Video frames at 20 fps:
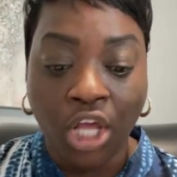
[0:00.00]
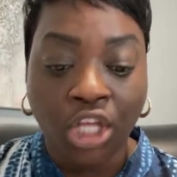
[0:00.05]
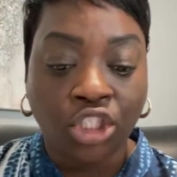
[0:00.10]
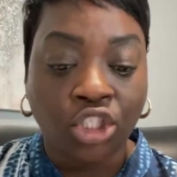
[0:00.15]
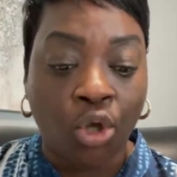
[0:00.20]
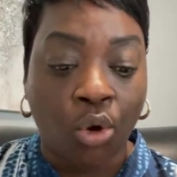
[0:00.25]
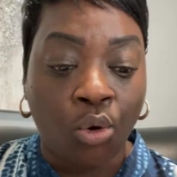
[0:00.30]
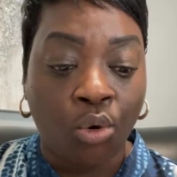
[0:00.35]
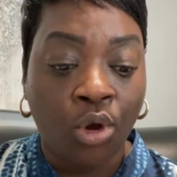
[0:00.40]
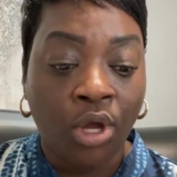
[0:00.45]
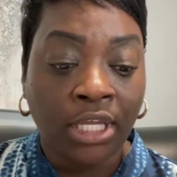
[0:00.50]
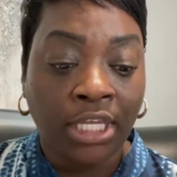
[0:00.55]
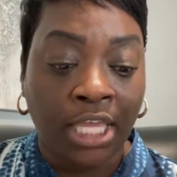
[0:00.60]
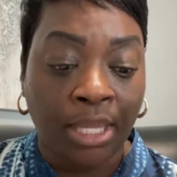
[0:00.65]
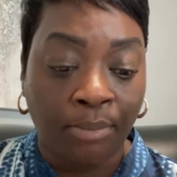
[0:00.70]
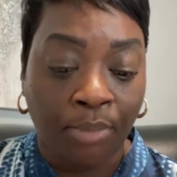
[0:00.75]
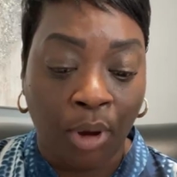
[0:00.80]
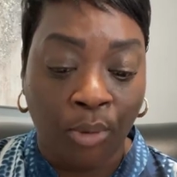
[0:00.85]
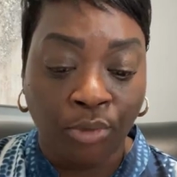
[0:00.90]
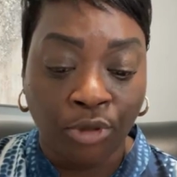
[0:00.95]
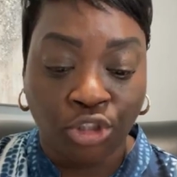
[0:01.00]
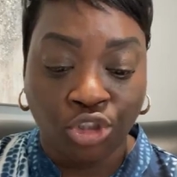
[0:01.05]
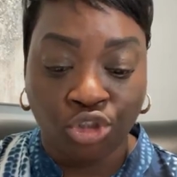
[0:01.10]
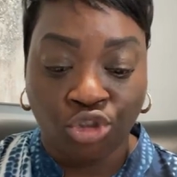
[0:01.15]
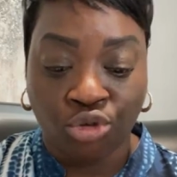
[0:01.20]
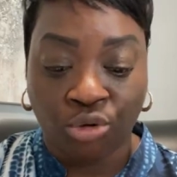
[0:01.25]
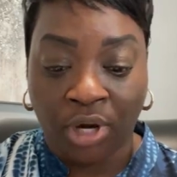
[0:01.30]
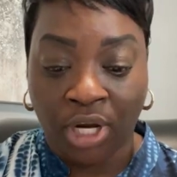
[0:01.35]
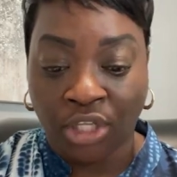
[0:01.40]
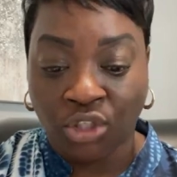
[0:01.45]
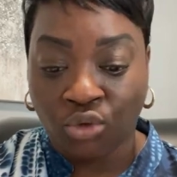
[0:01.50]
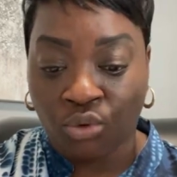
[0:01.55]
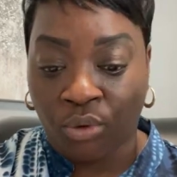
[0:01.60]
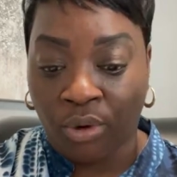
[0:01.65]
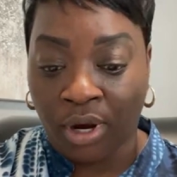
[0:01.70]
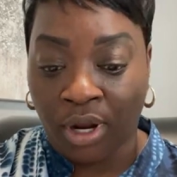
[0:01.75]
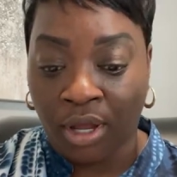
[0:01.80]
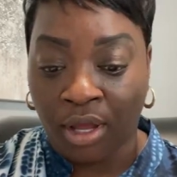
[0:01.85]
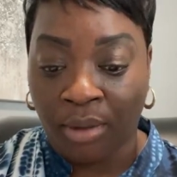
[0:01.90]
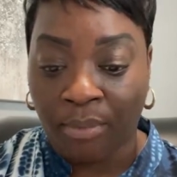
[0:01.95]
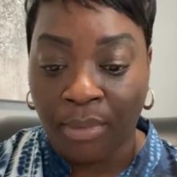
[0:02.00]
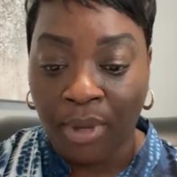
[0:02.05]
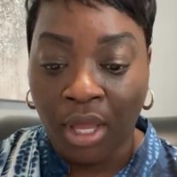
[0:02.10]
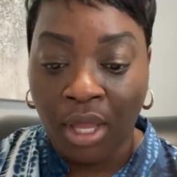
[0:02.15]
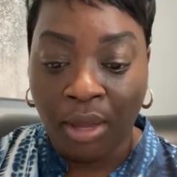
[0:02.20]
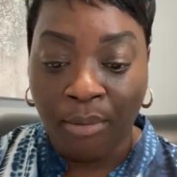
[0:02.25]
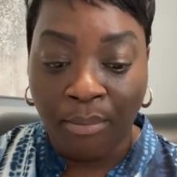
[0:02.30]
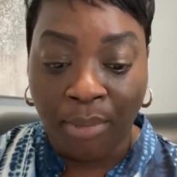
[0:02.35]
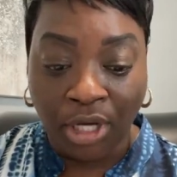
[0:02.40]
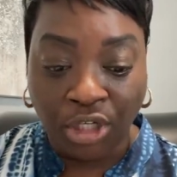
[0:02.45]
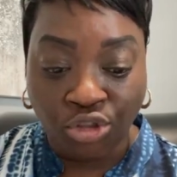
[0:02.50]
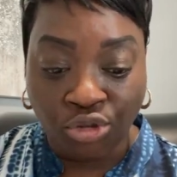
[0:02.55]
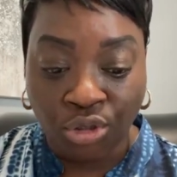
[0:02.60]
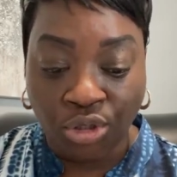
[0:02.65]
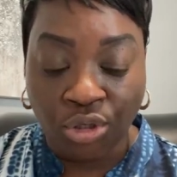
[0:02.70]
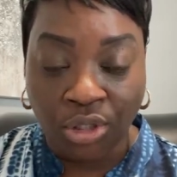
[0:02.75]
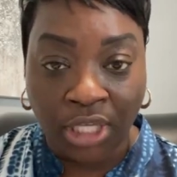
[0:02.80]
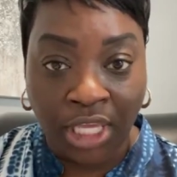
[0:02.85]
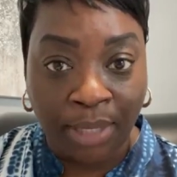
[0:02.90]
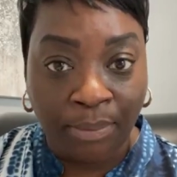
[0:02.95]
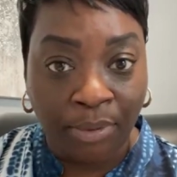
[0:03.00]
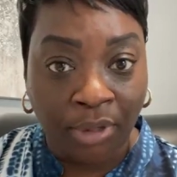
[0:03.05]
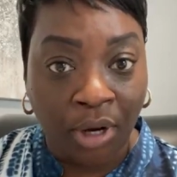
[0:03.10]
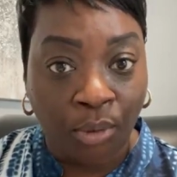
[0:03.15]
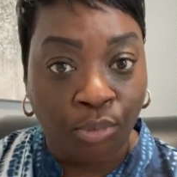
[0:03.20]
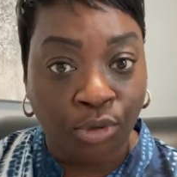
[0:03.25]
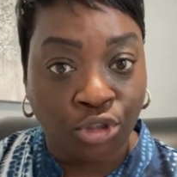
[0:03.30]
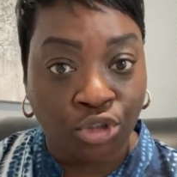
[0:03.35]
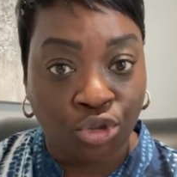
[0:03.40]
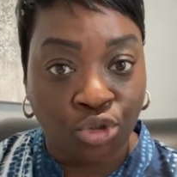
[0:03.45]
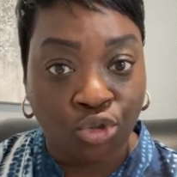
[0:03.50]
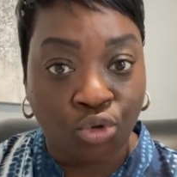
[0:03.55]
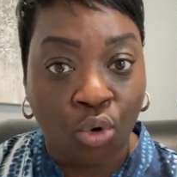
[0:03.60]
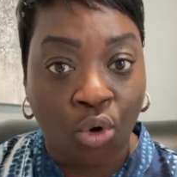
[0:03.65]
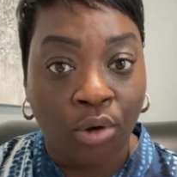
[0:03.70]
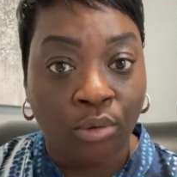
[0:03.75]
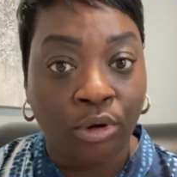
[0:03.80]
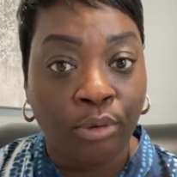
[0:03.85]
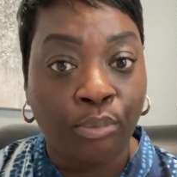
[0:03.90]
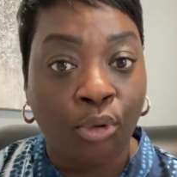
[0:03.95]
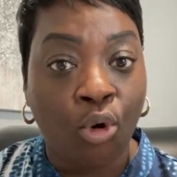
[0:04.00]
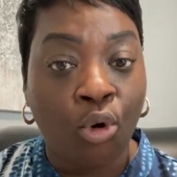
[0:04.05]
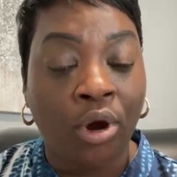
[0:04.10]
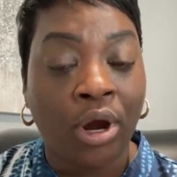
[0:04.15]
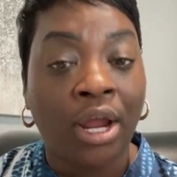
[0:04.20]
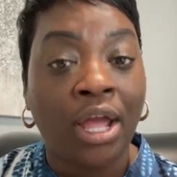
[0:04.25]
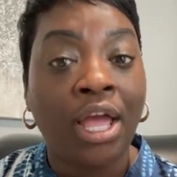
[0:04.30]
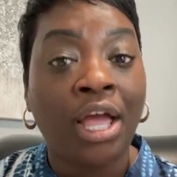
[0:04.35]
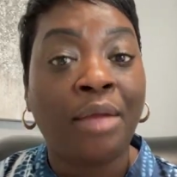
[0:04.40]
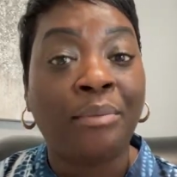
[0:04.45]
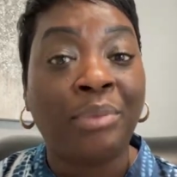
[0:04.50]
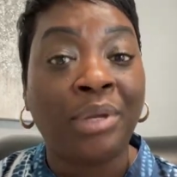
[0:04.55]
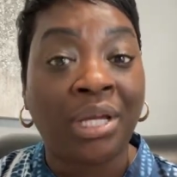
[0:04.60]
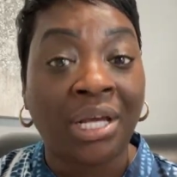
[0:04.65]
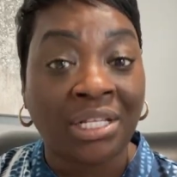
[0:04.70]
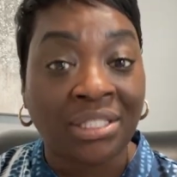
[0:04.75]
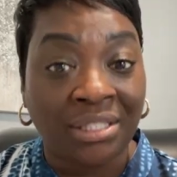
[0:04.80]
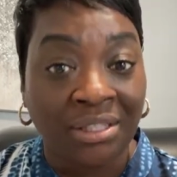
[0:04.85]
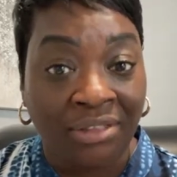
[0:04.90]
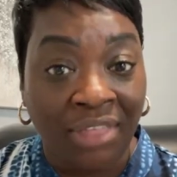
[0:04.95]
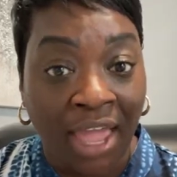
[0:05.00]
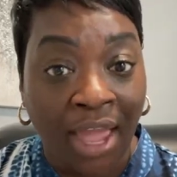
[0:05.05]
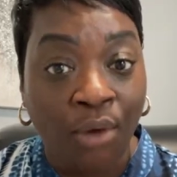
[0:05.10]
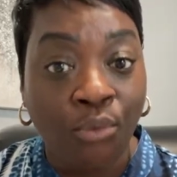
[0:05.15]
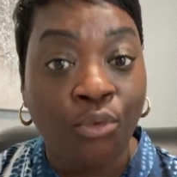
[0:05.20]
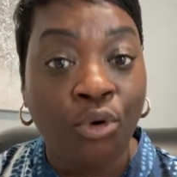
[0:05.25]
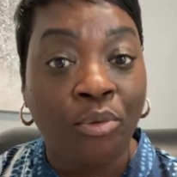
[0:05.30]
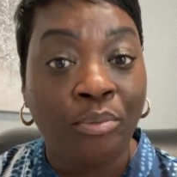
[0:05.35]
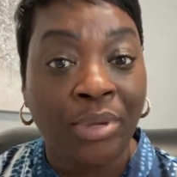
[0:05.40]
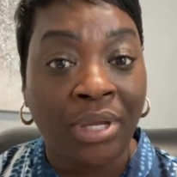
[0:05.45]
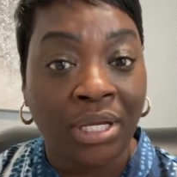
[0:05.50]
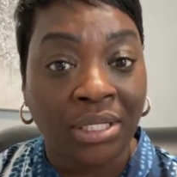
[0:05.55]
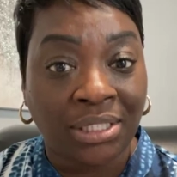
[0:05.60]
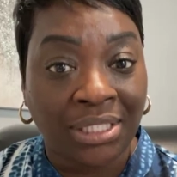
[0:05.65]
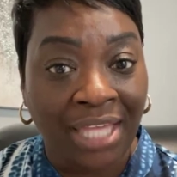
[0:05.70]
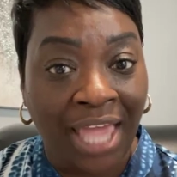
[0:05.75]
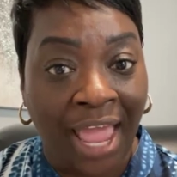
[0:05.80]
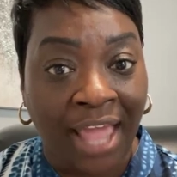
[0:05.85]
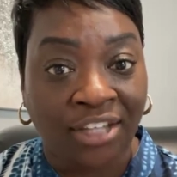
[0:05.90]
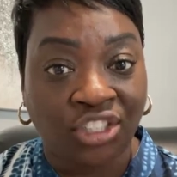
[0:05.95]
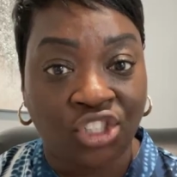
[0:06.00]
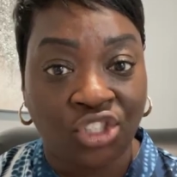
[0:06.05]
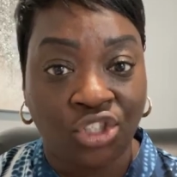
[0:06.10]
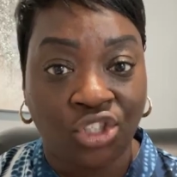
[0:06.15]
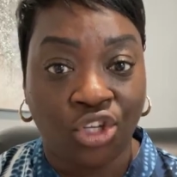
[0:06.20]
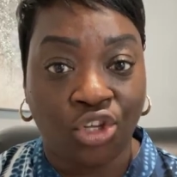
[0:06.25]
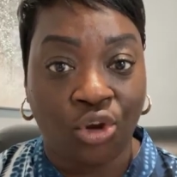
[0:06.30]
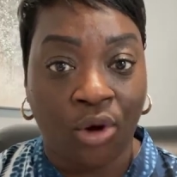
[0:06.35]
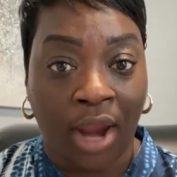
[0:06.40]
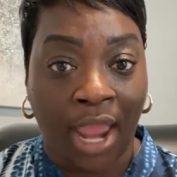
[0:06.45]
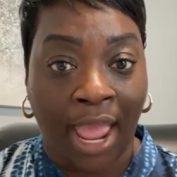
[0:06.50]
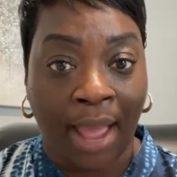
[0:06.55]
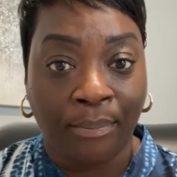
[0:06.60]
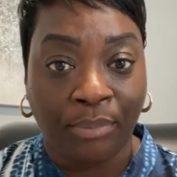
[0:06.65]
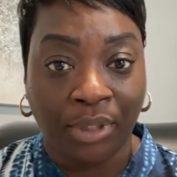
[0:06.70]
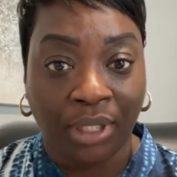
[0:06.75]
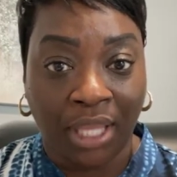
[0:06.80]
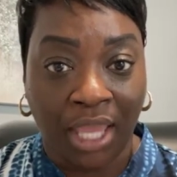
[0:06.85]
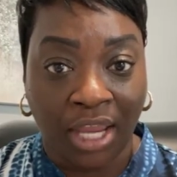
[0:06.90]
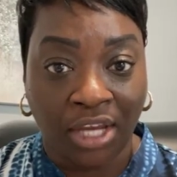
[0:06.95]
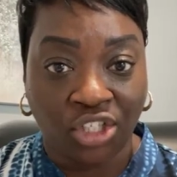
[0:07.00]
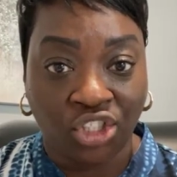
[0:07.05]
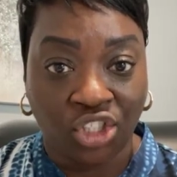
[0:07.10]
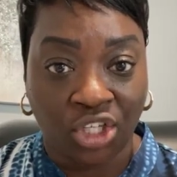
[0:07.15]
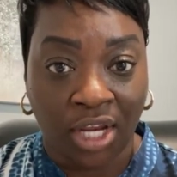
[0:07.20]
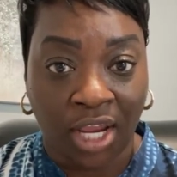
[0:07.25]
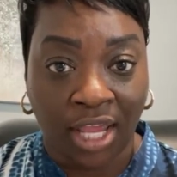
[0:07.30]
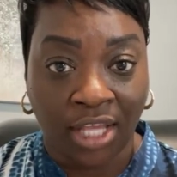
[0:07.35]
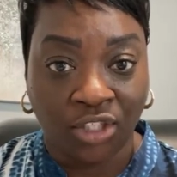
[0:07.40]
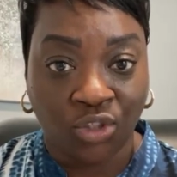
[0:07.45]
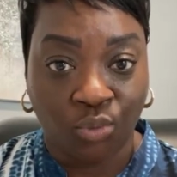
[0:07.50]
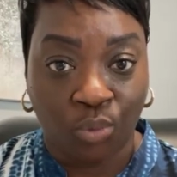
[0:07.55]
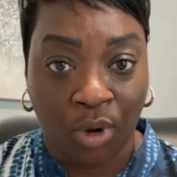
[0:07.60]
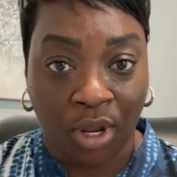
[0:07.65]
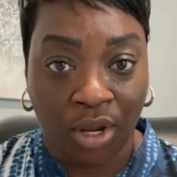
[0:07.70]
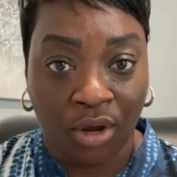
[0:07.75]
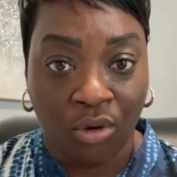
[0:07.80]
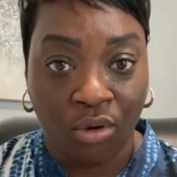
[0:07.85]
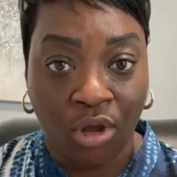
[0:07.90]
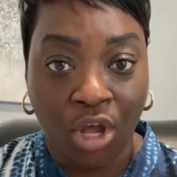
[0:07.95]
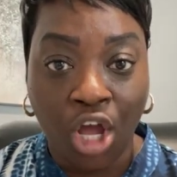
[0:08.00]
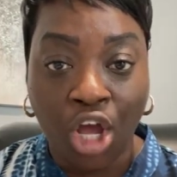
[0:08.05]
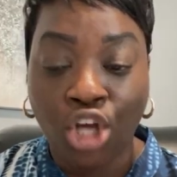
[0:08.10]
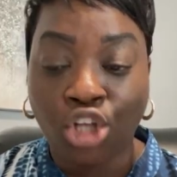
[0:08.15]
So keep up with your transcript. Make sure you're keeping up with your score report, because that will be attached to your application as well.